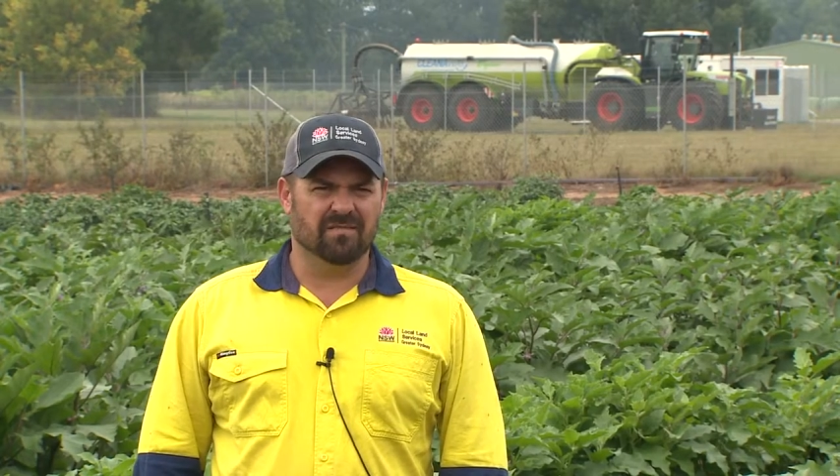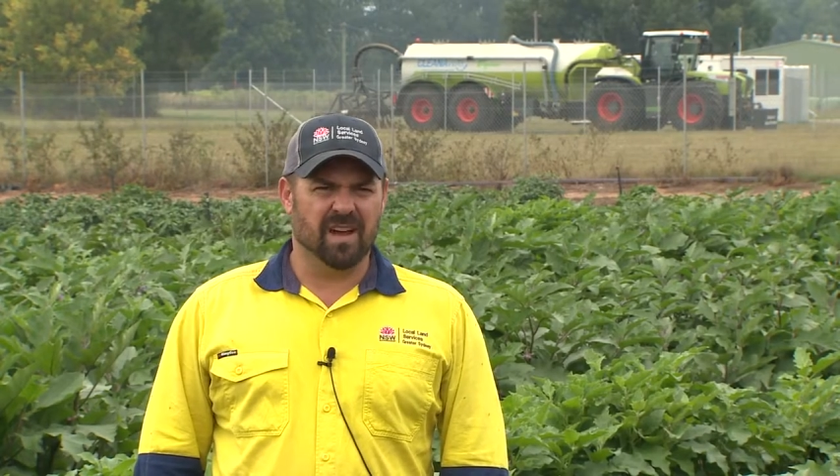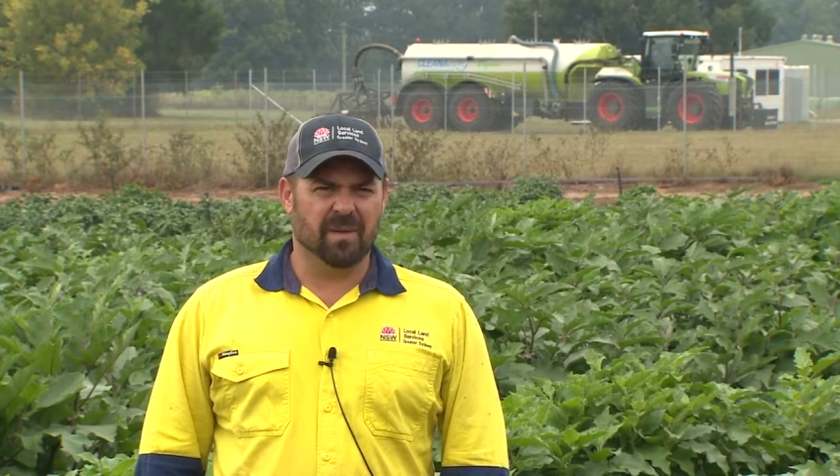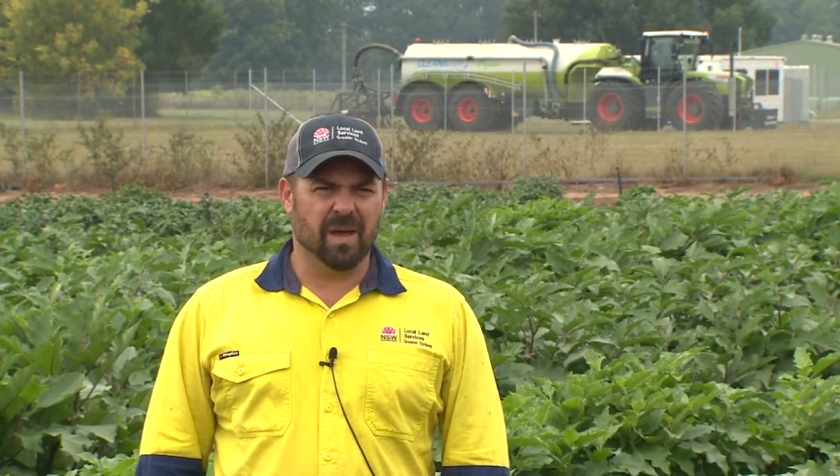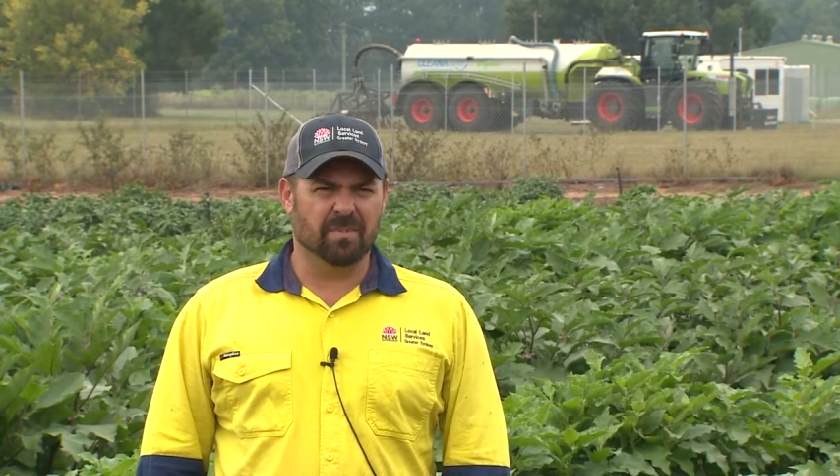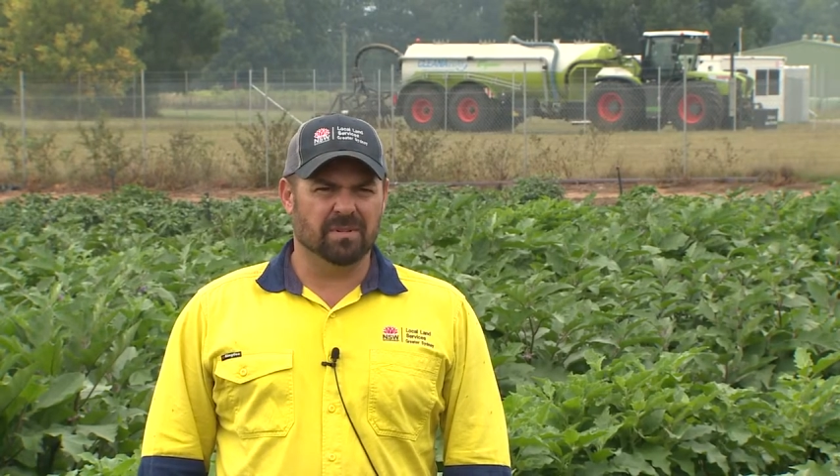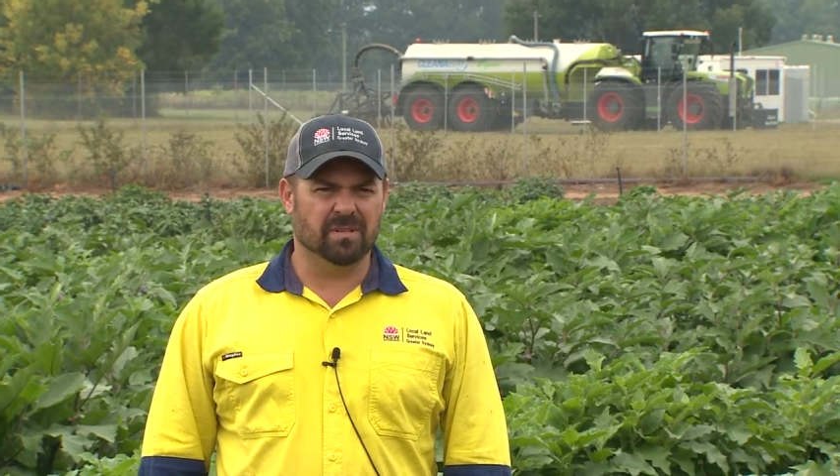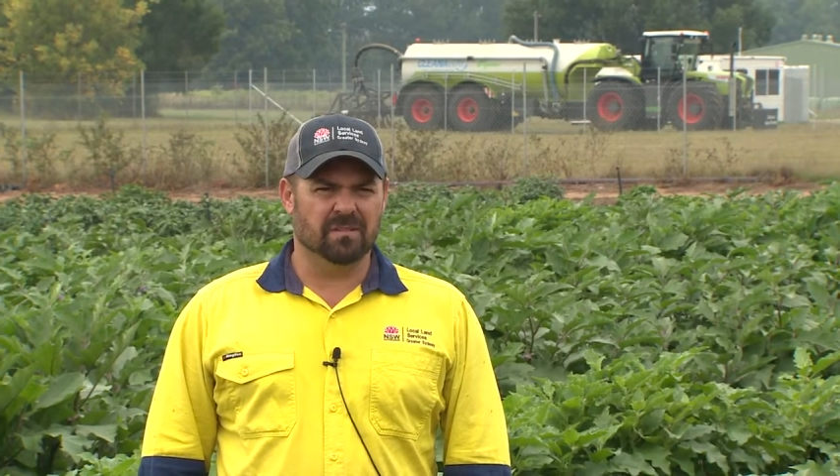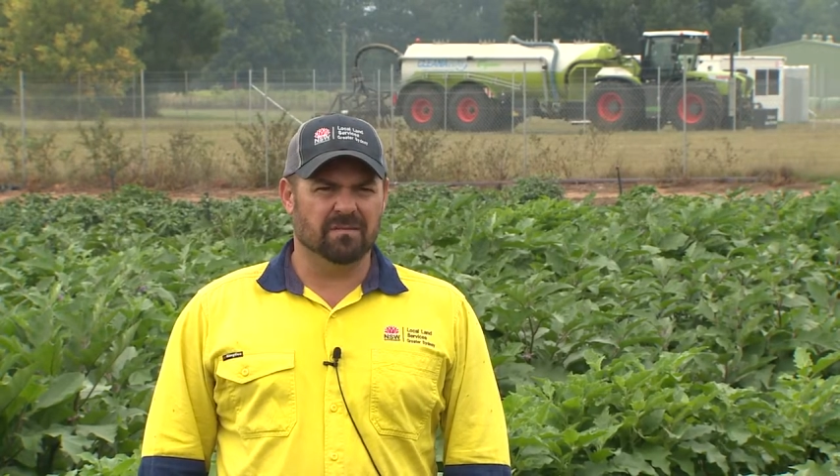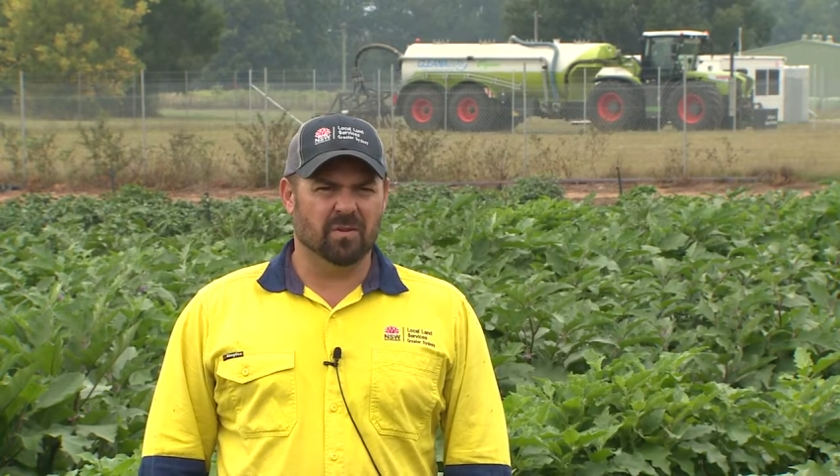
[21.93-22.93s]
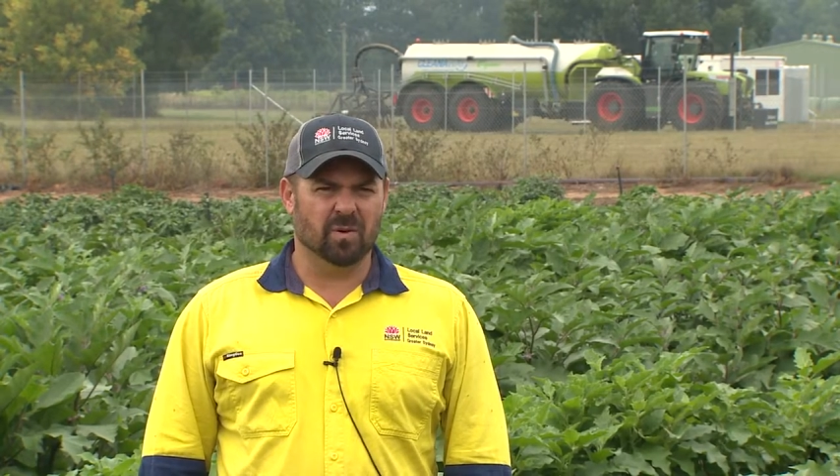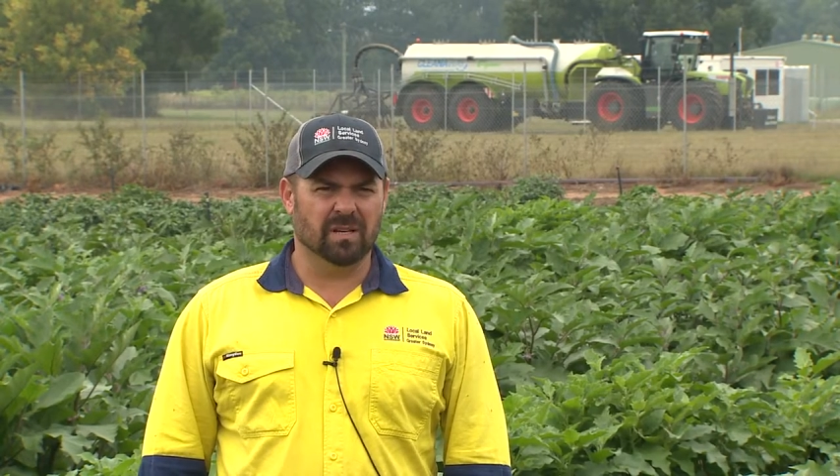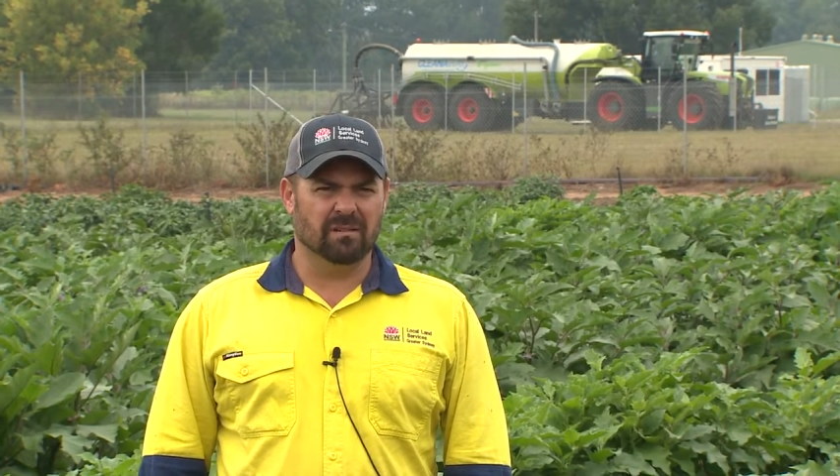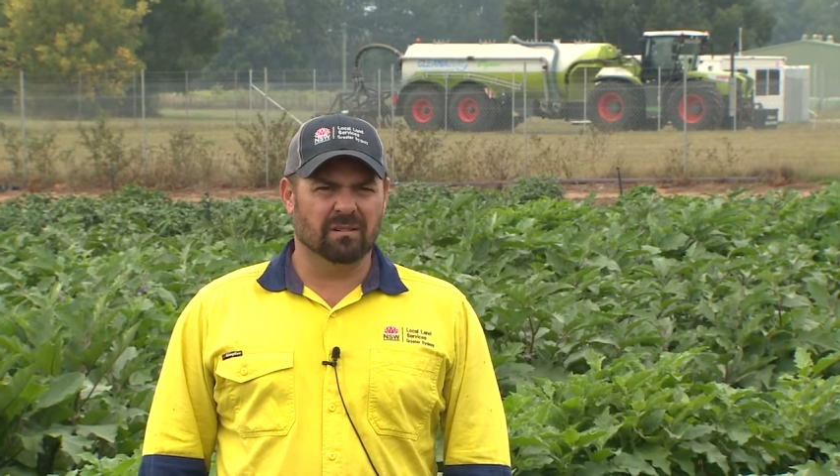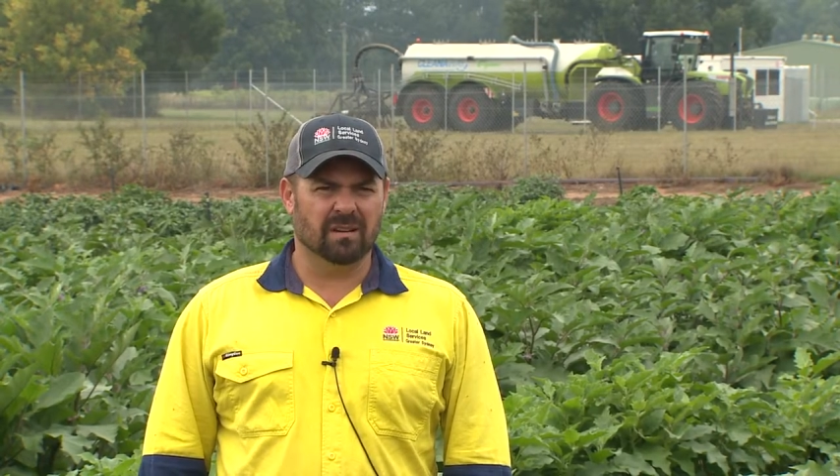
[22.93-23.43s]
farm happens to fall
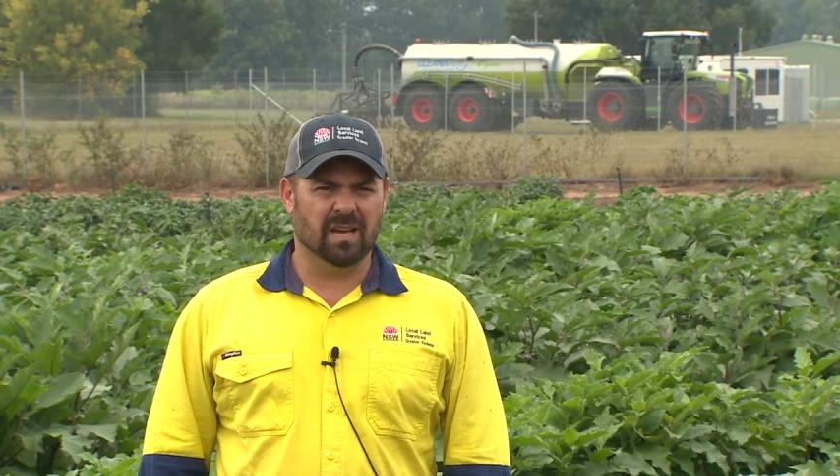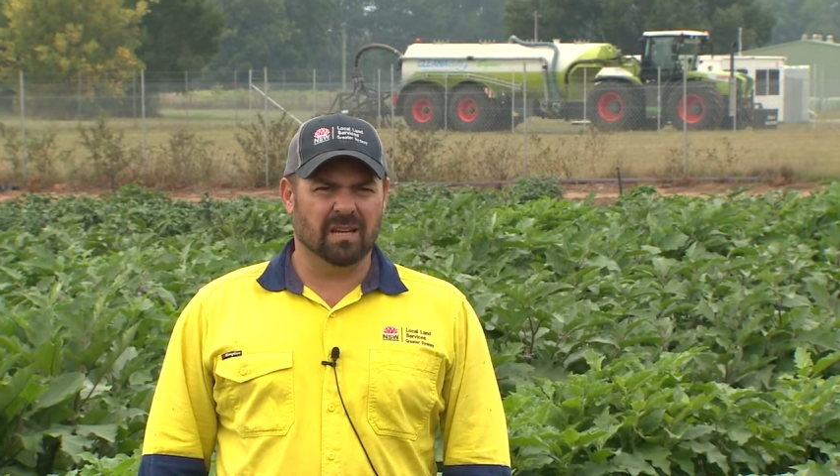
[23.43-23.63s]
in